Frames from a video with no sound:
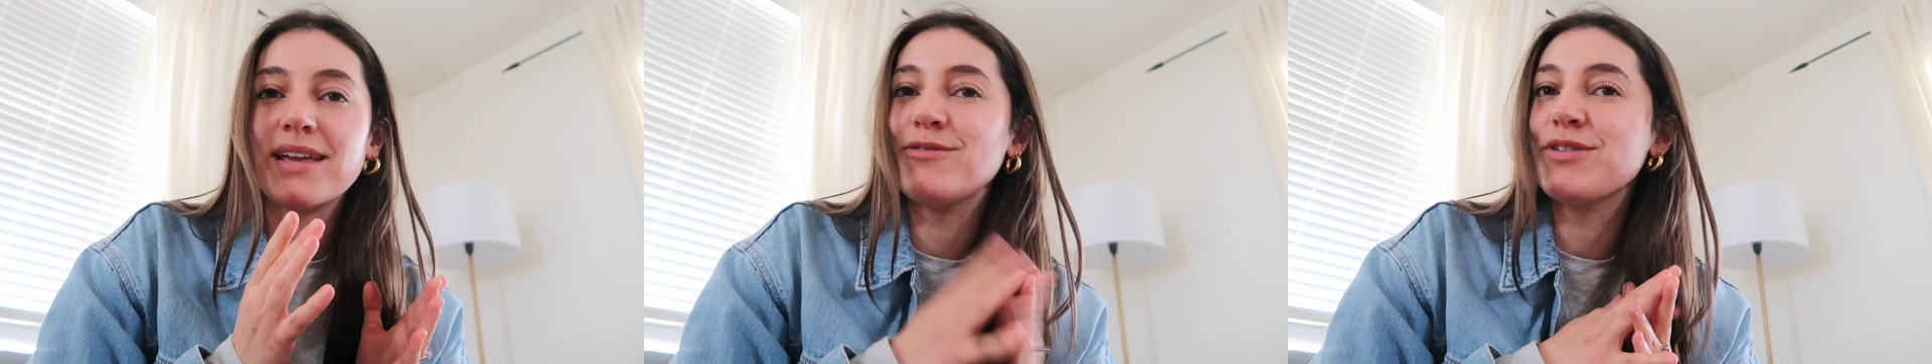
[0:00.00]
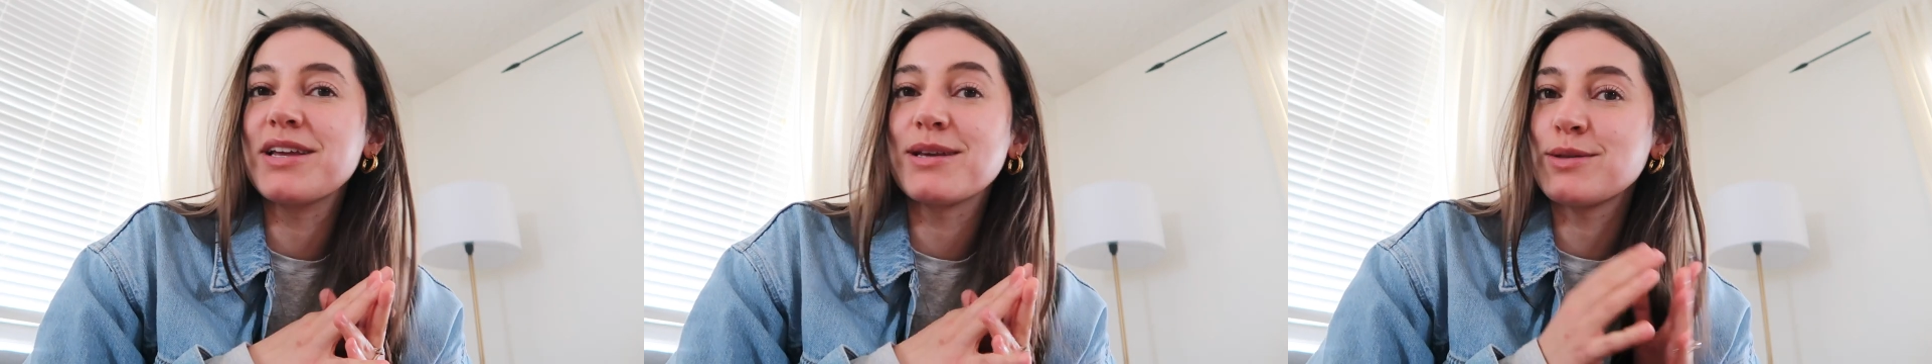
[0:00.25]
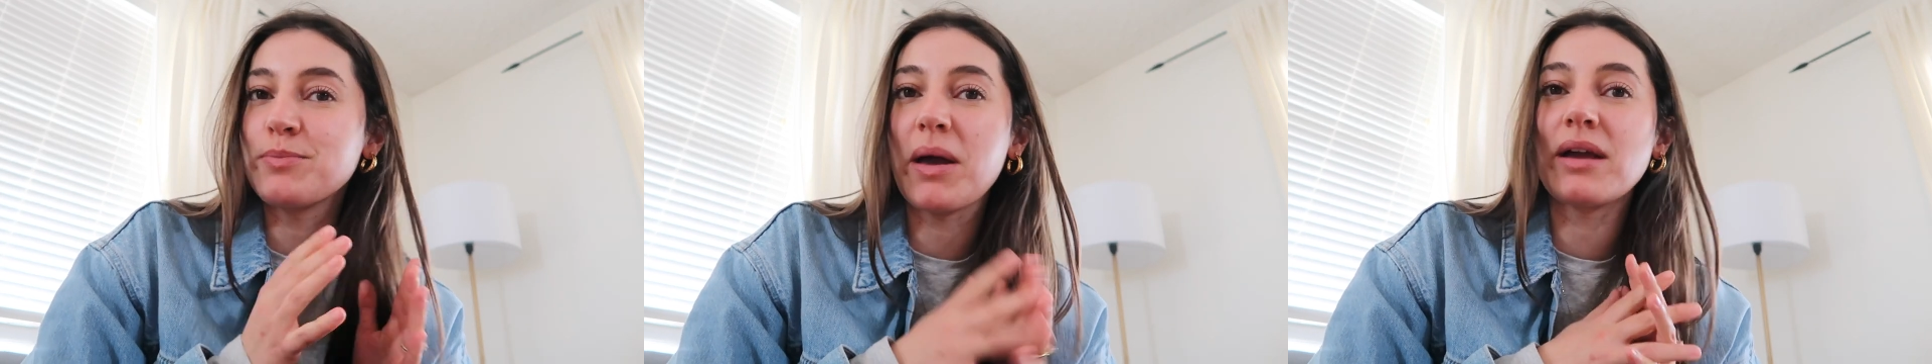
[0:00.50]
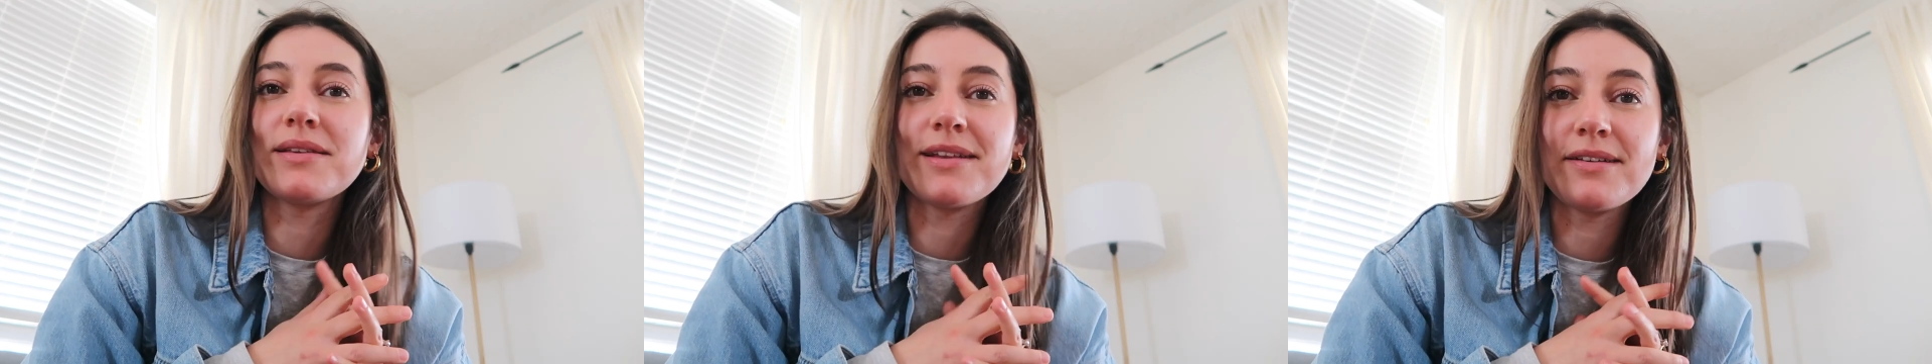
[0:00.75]
even
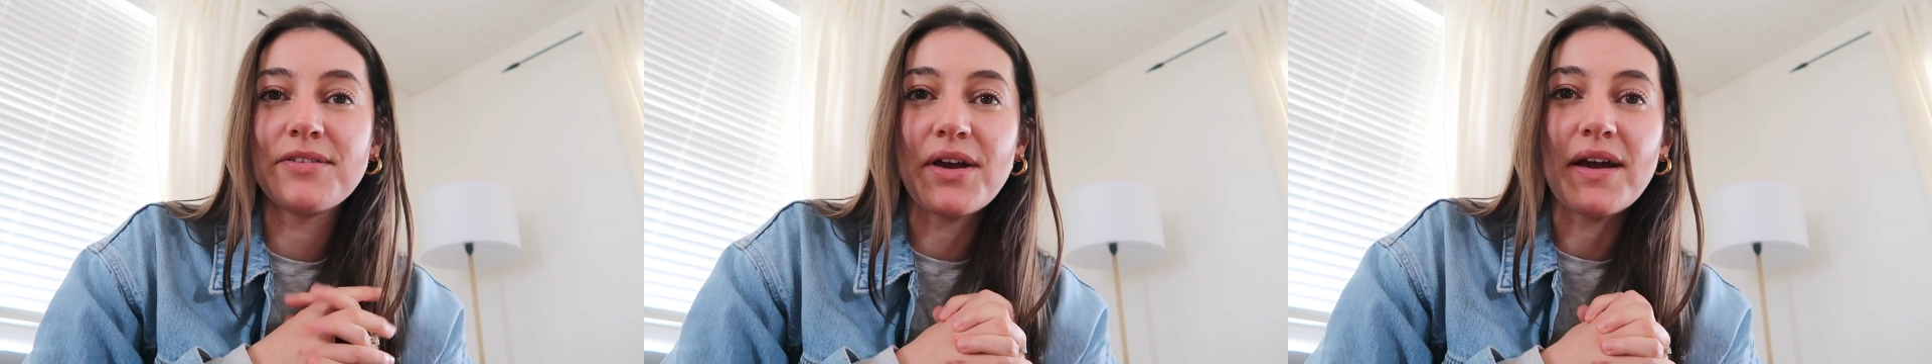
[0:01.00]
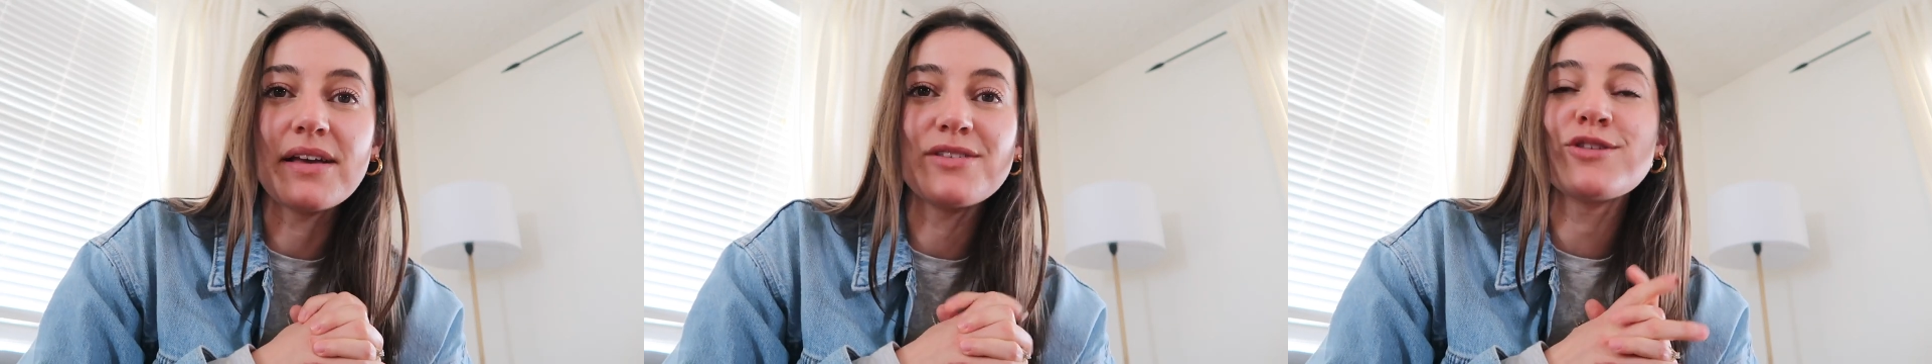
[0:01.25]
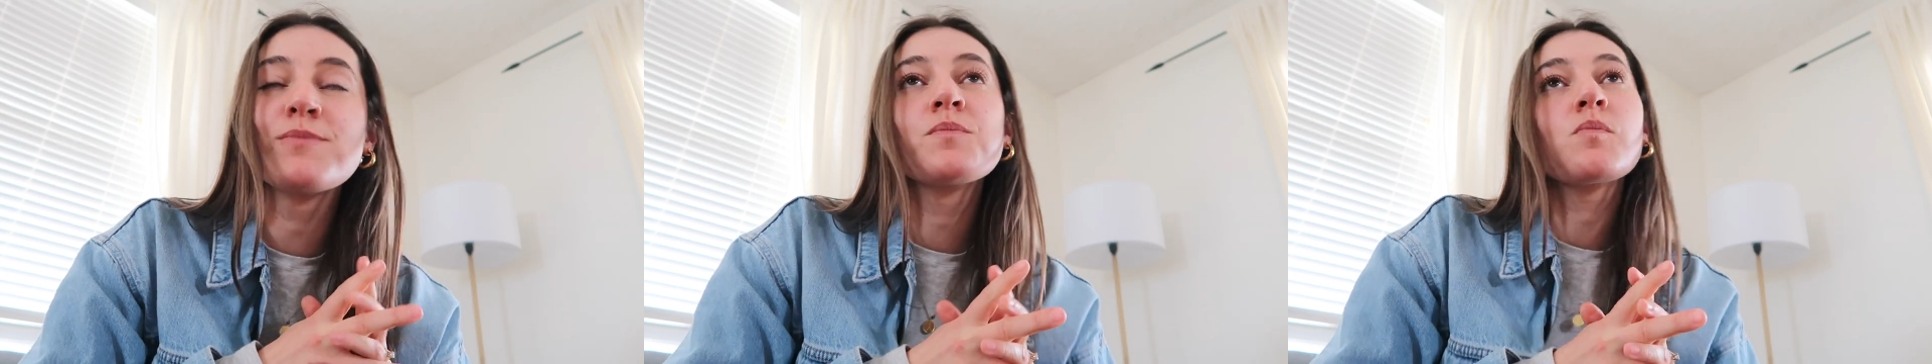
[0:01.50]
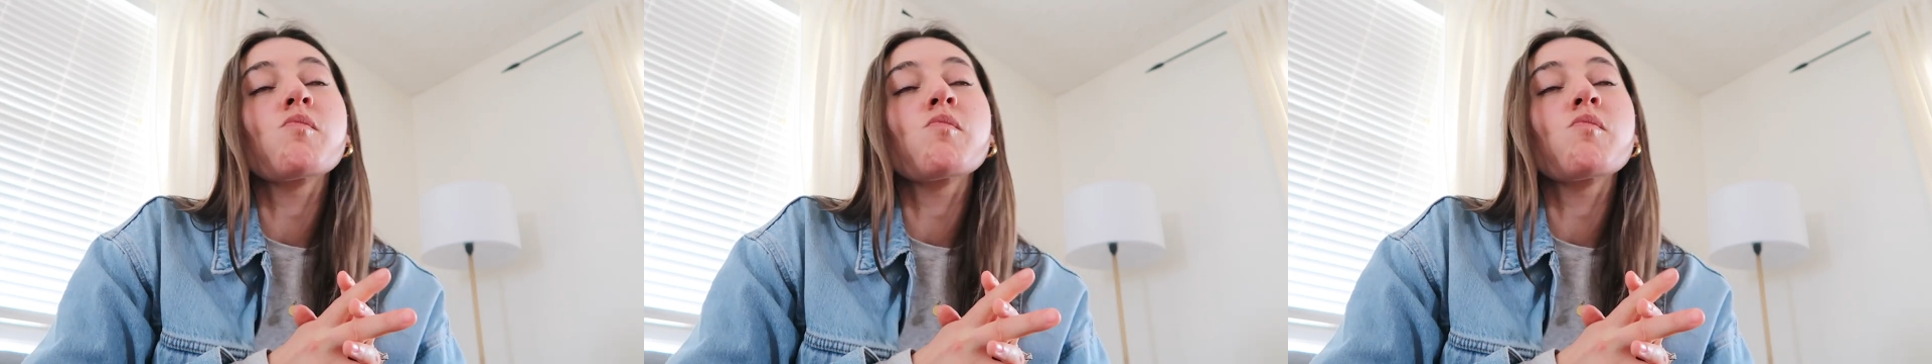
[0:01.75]
expected, guys.